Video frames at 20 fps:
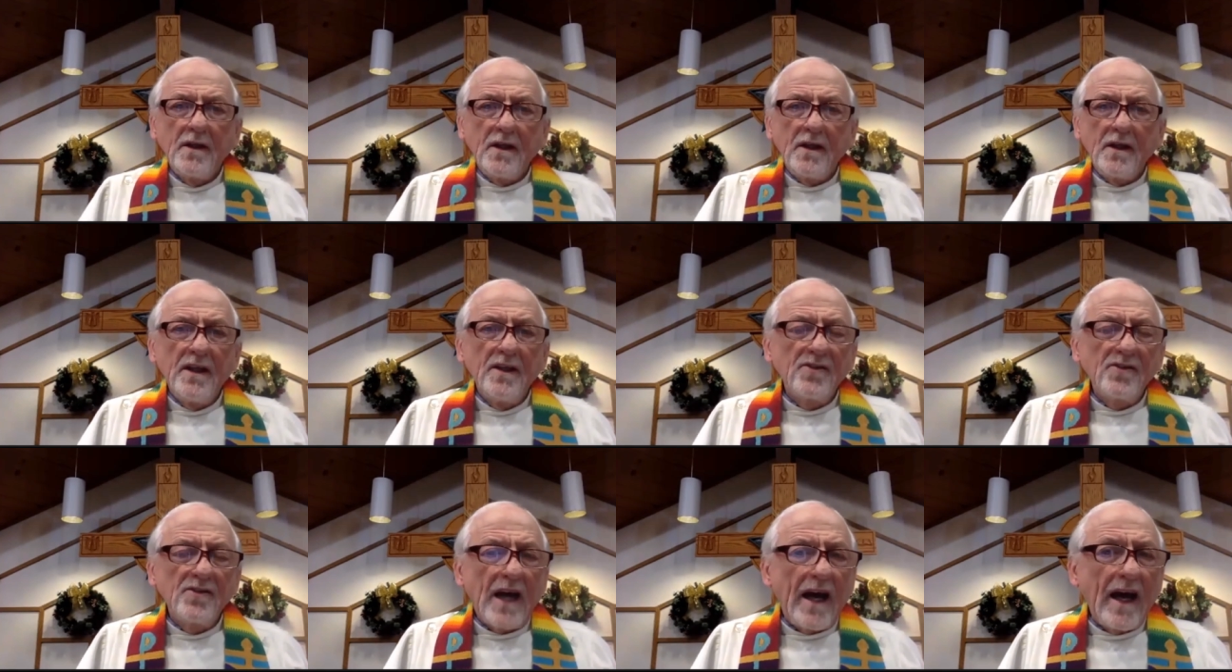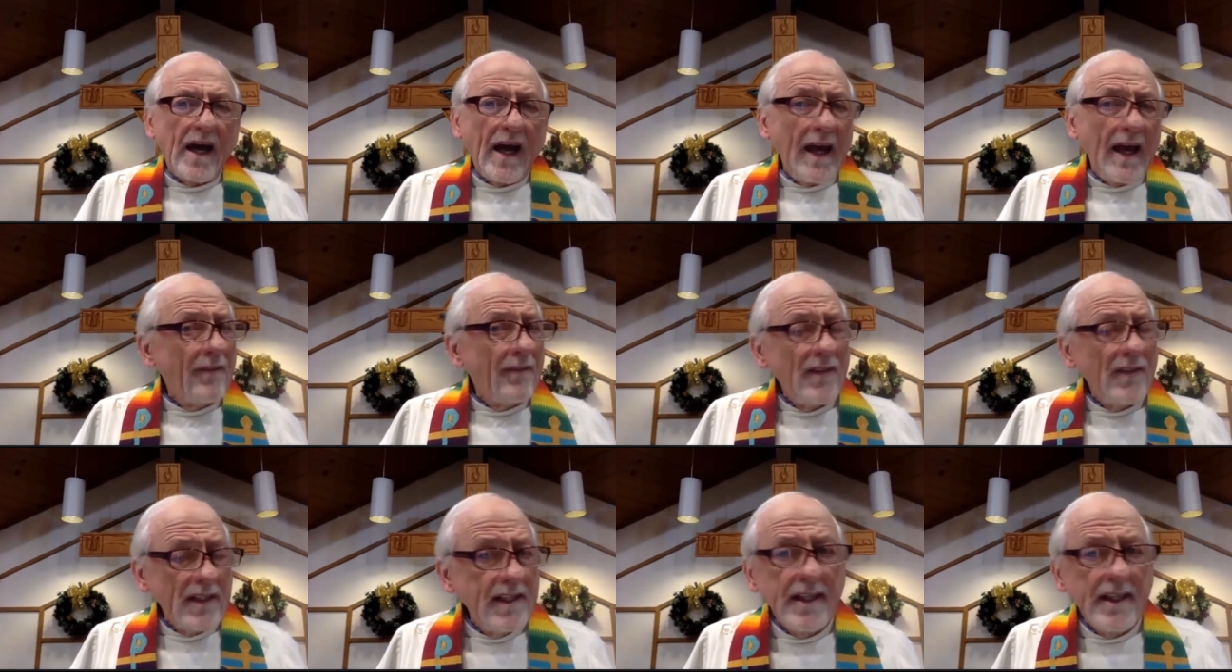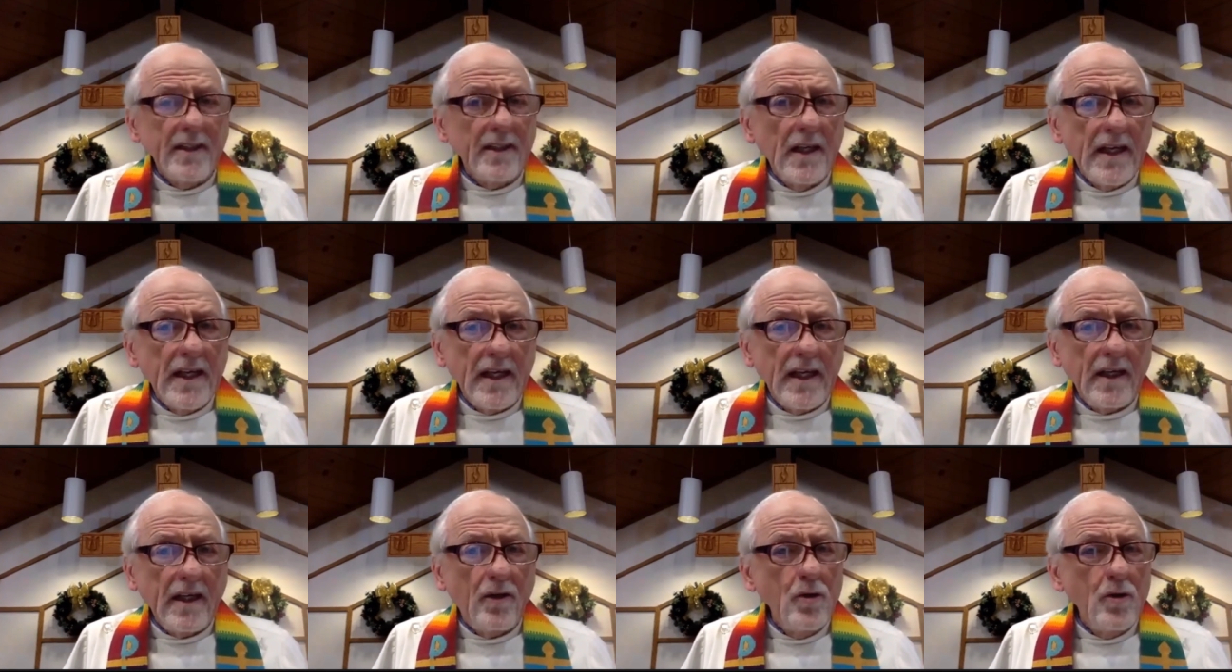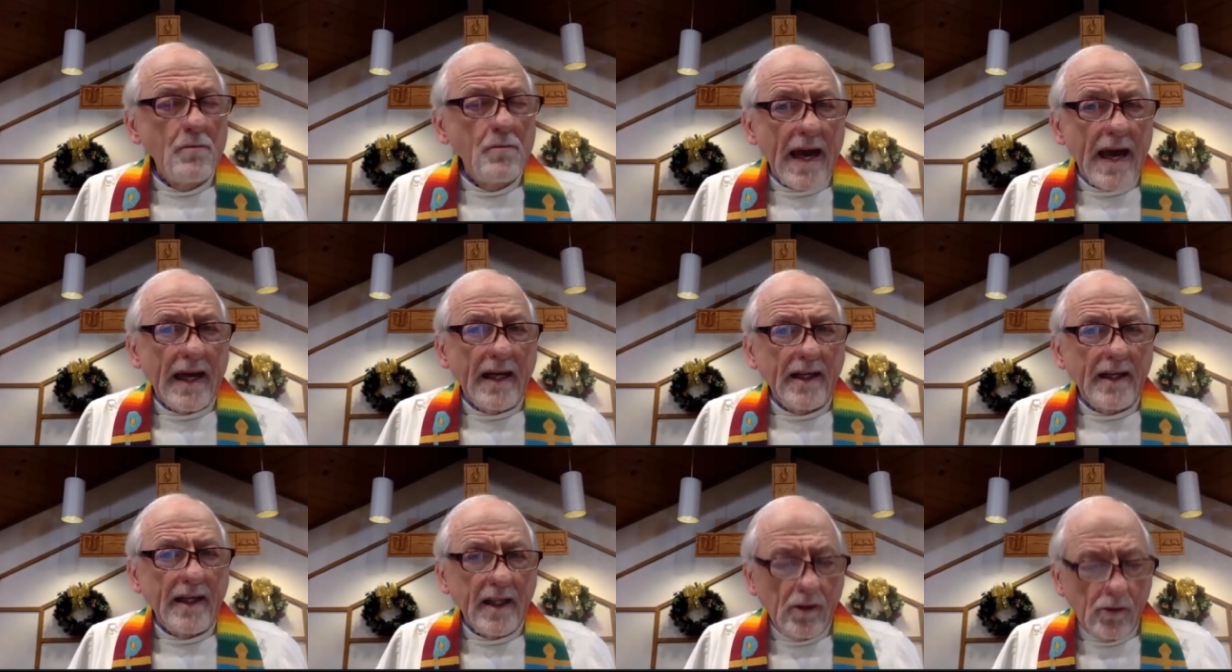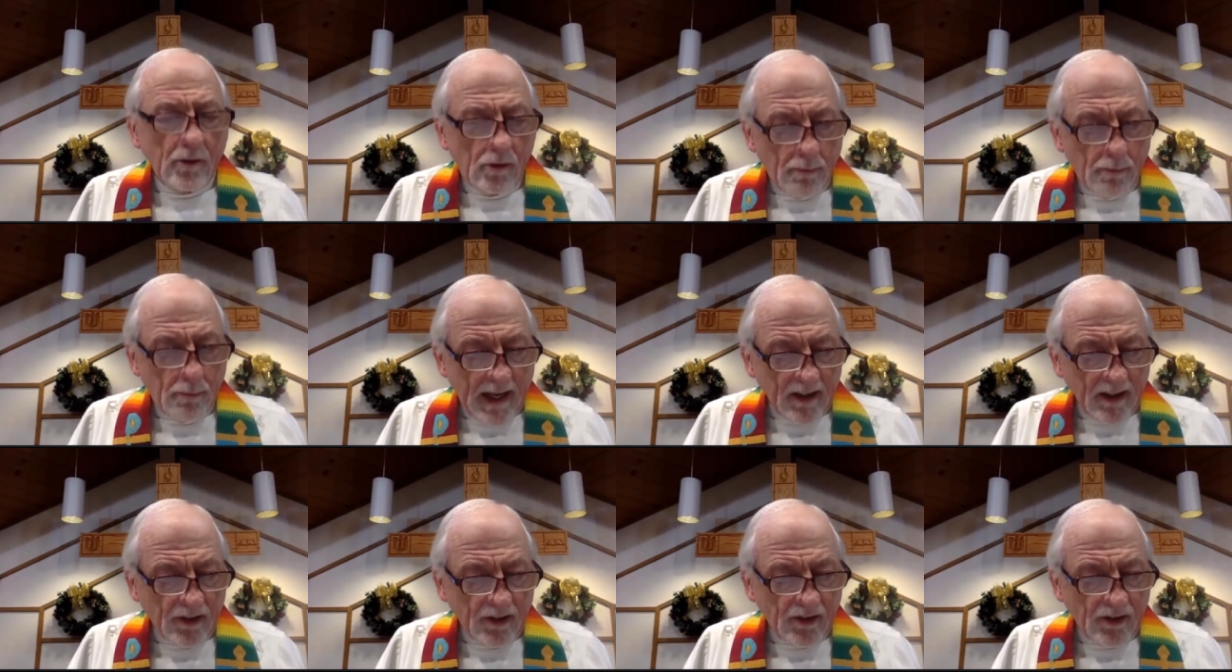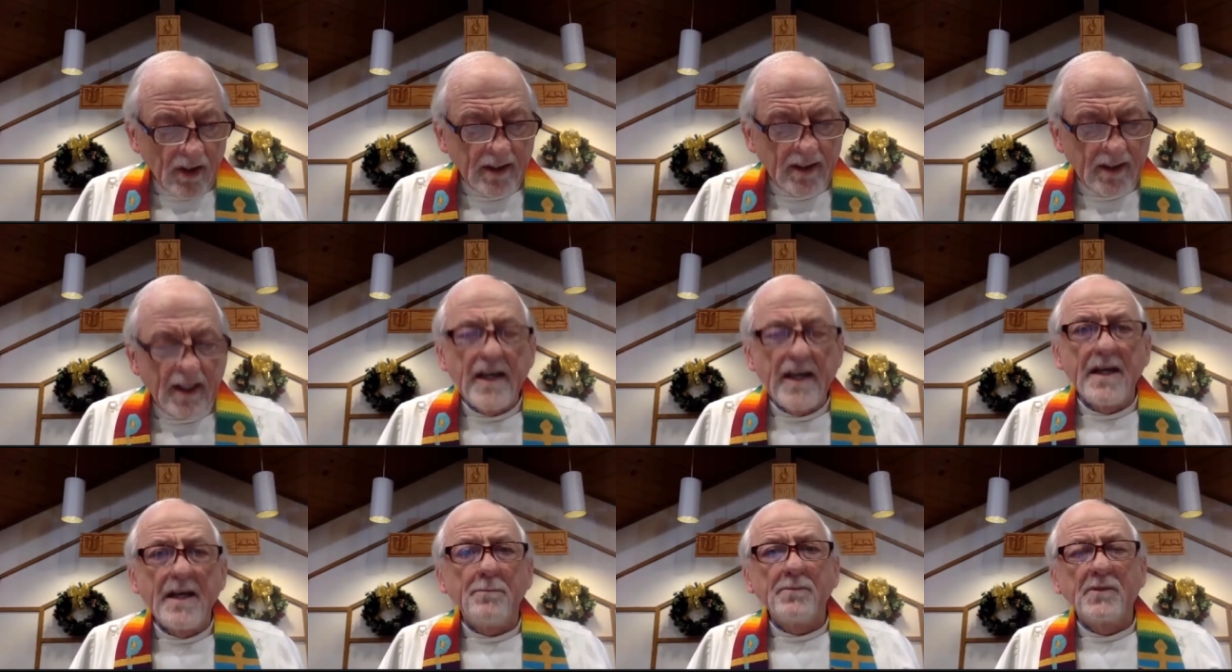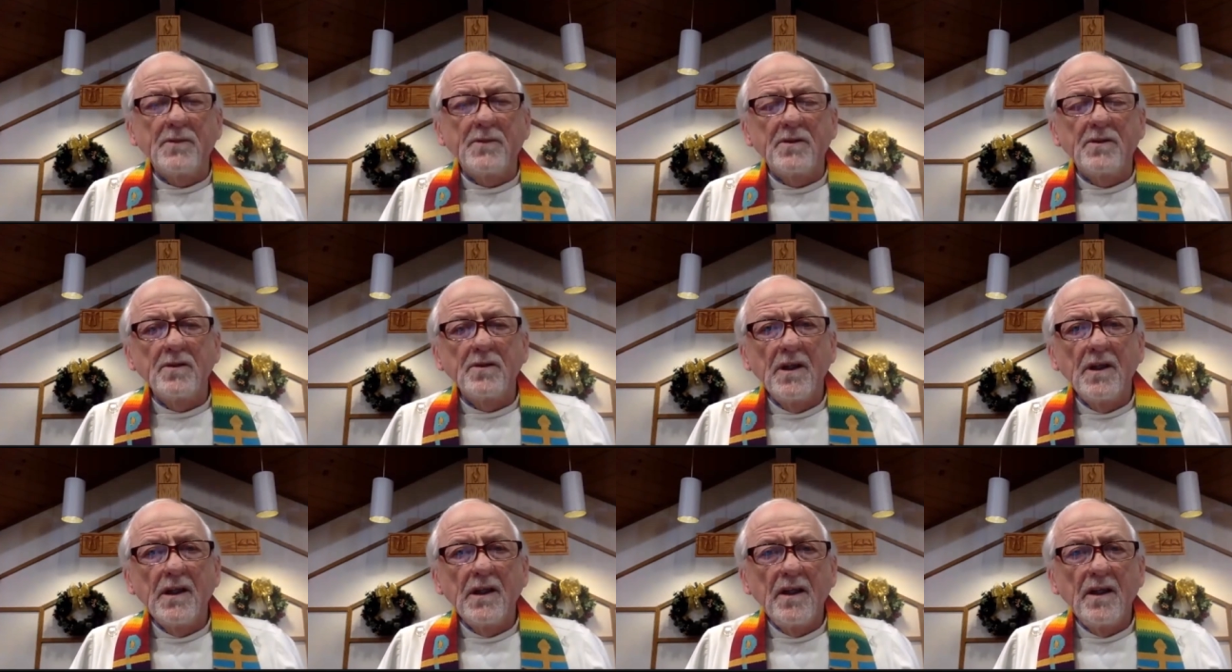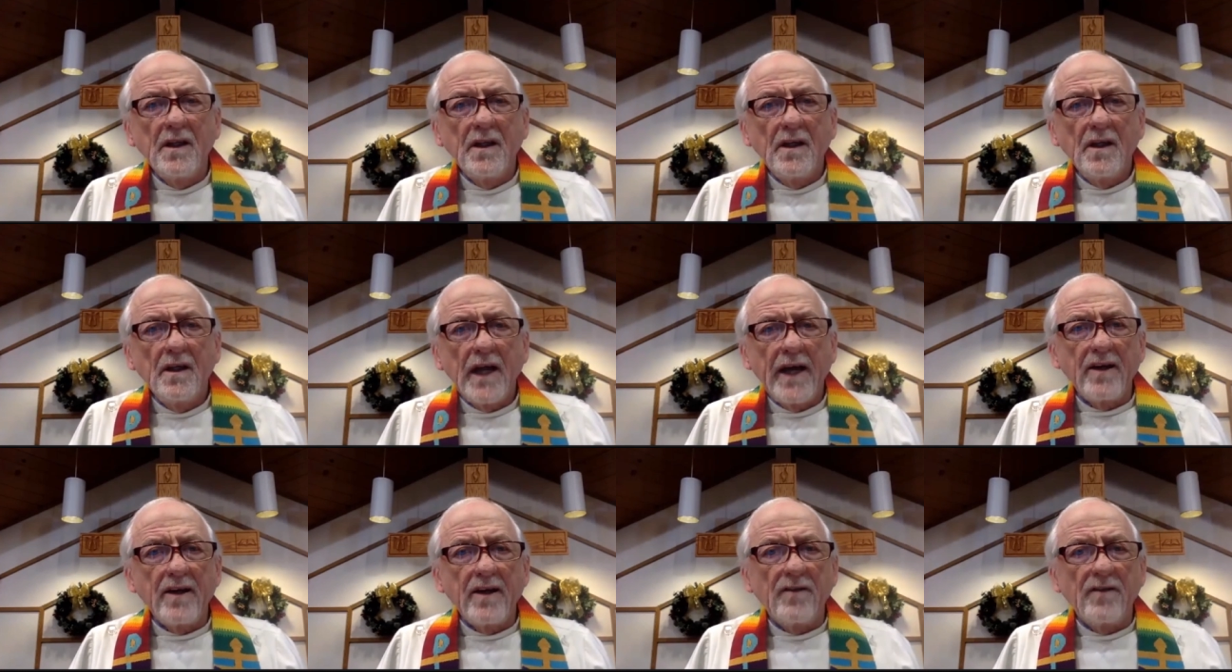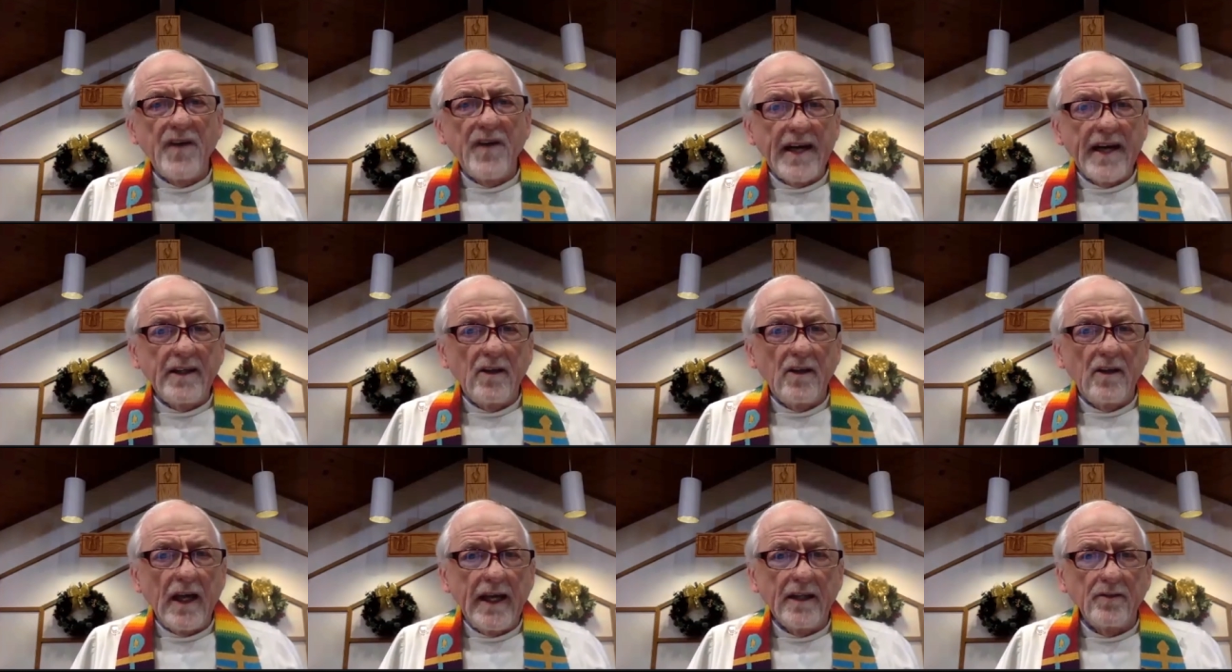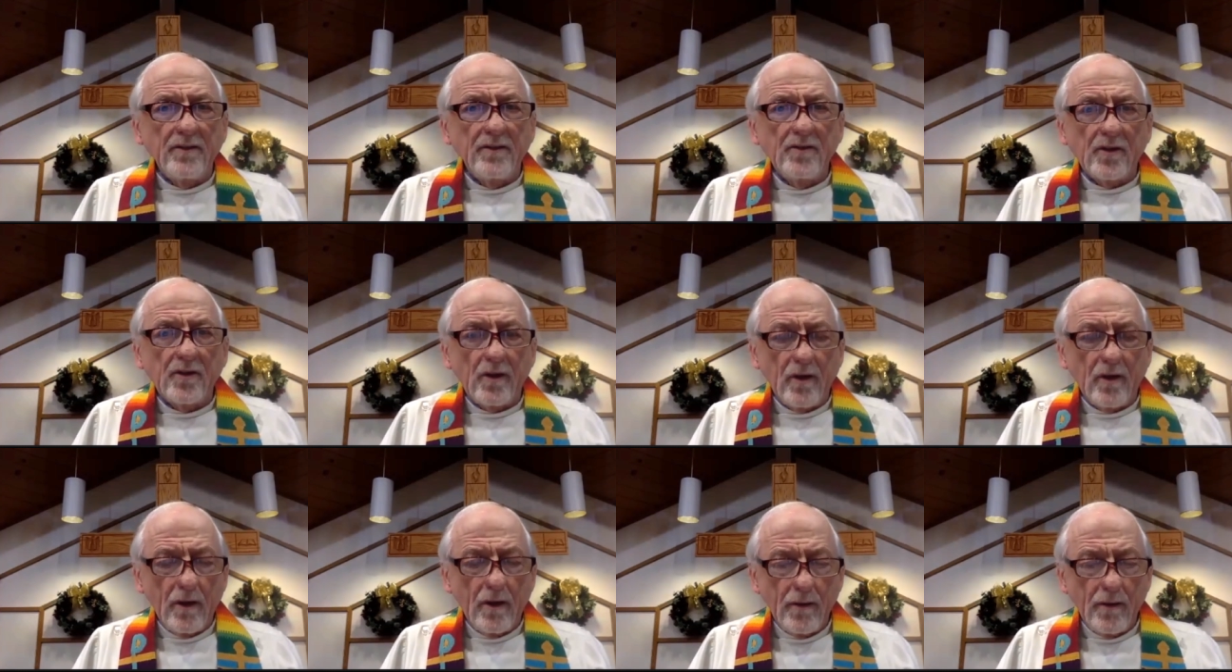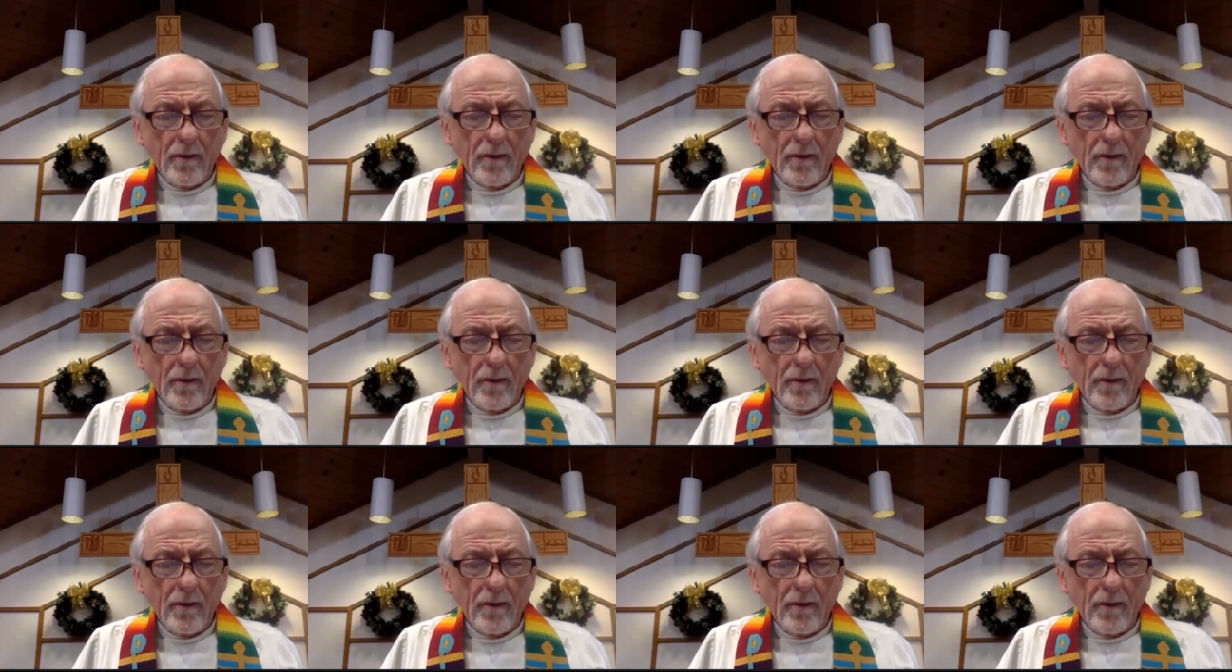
is evidently humanity's best attempt at a final answer.